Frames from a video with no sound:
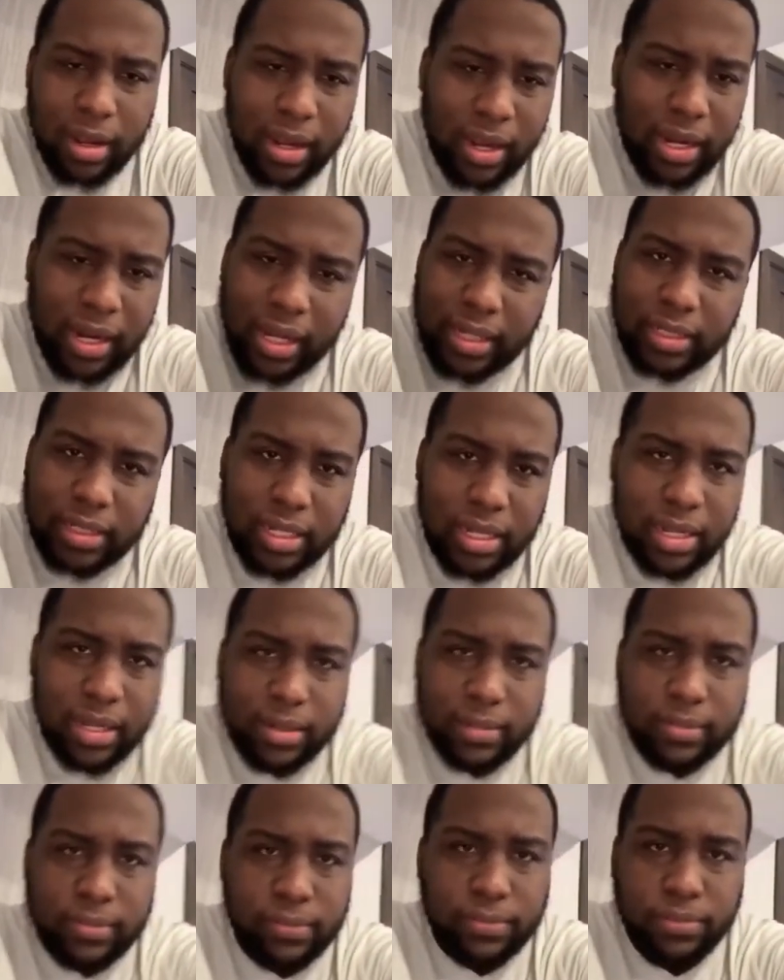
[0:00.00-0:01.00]
And I
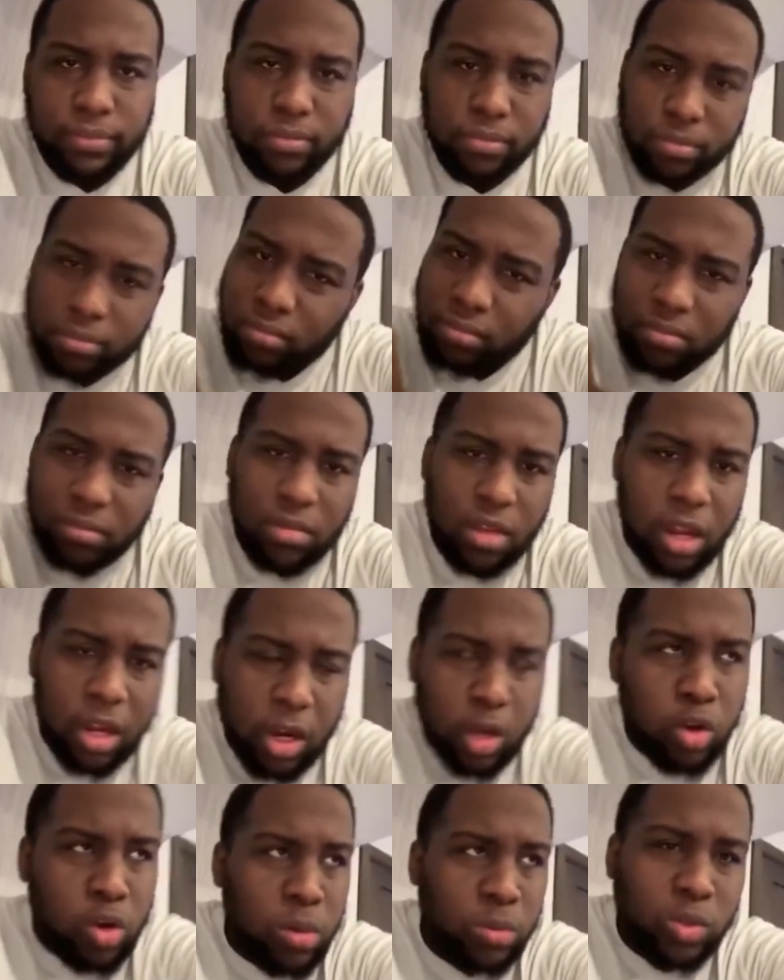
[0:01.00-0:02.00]
said,
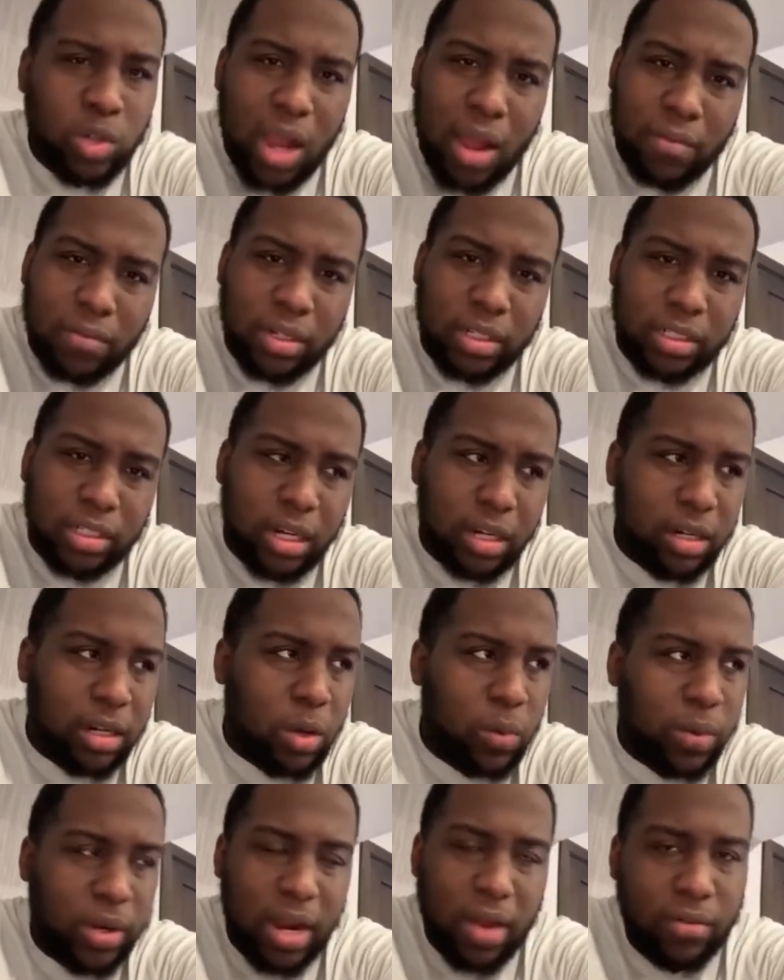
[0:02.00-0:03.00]
"You know, I'm traveling, sir,"
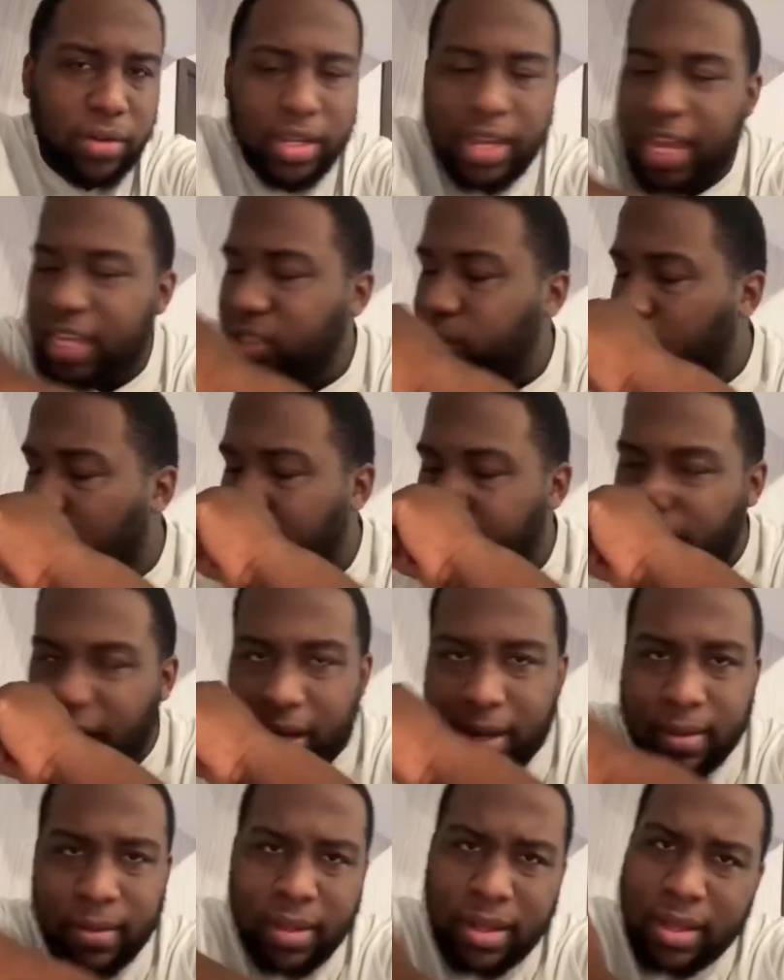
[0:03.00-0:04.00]
or whatever the case might be.